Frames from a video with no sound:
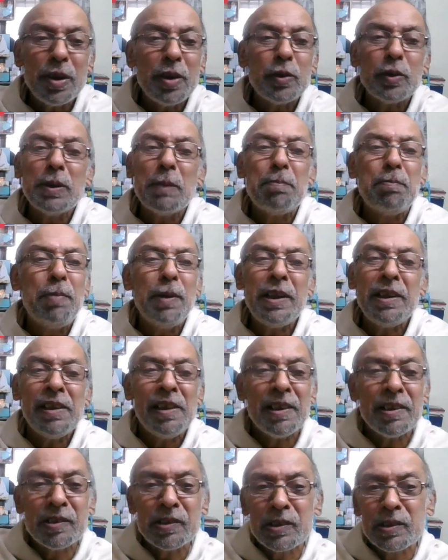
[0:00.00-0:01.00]
into the
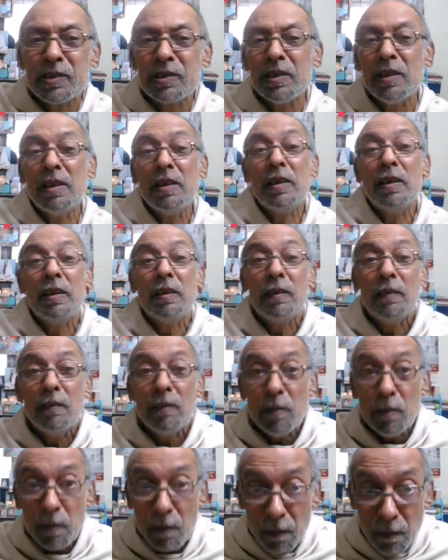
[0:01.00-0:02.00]
pitiless
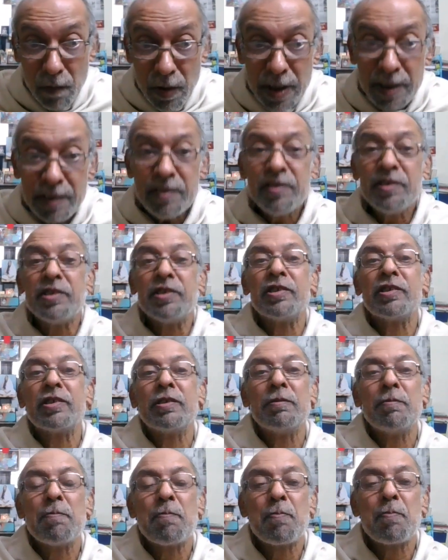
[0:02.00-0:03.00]

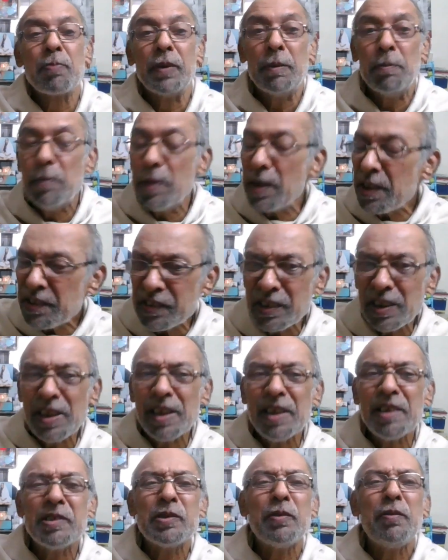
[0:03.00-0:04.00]
winds, the
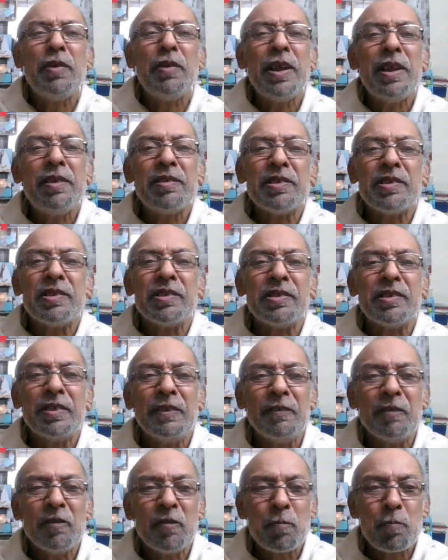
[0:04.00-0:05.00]
merciless winds.
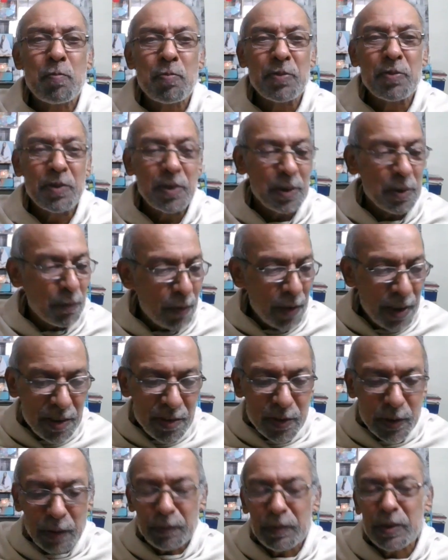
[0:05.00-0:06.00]
The
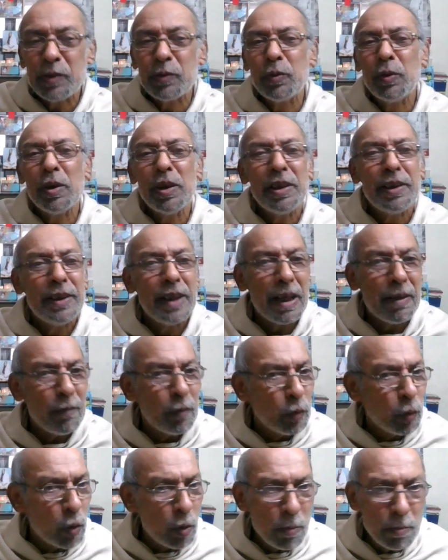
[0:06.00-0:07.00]
winds of this world, they have
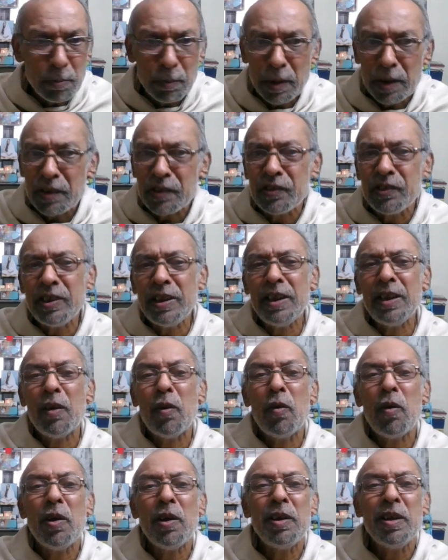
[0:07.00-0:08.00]
no mercy
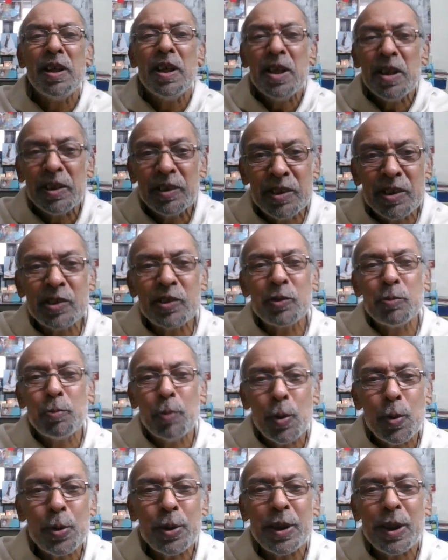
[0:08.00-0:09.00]
on this
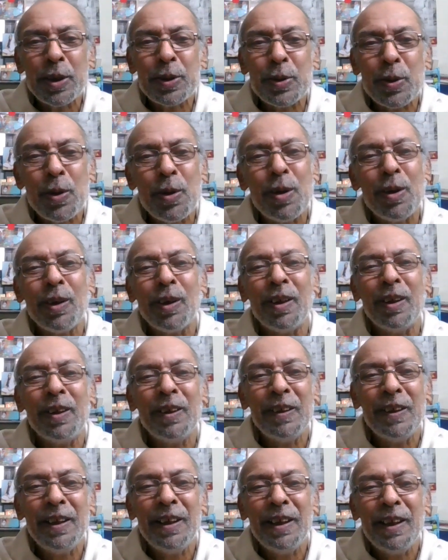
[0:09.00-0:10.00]
boat at all.
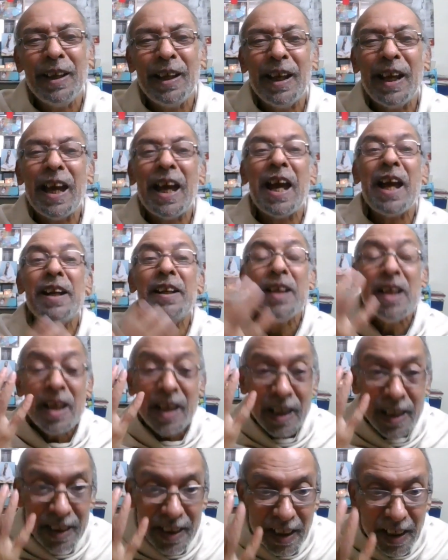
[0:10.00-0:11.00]
And
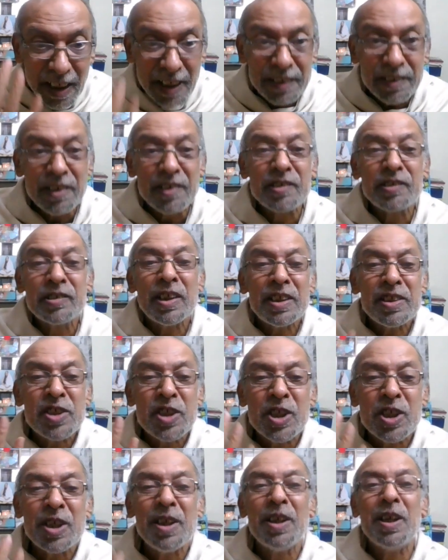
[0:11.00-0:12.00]
under
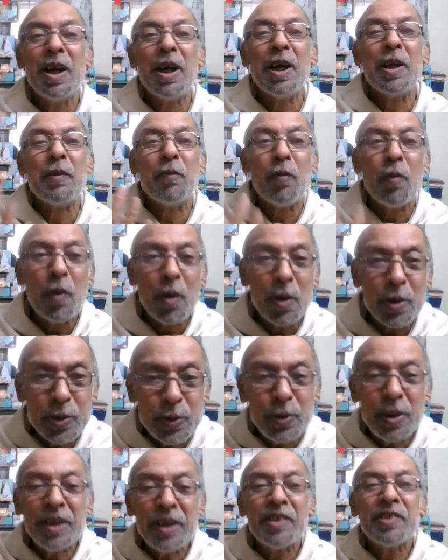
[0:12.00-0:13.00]
such unfortunate